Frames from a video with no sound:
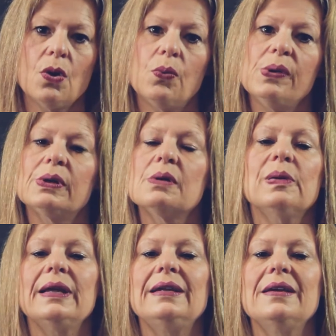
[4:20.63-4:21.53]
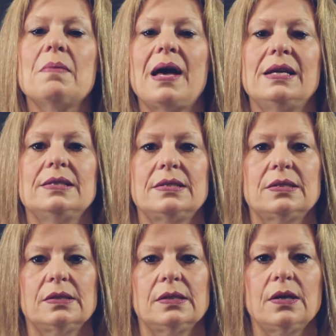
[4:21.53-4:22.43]
We were completely amazed.
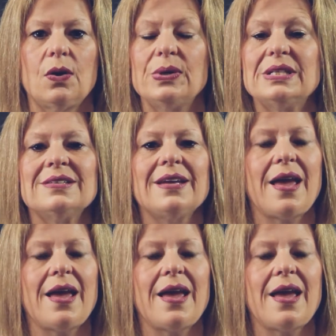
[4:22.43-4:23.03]
We didn't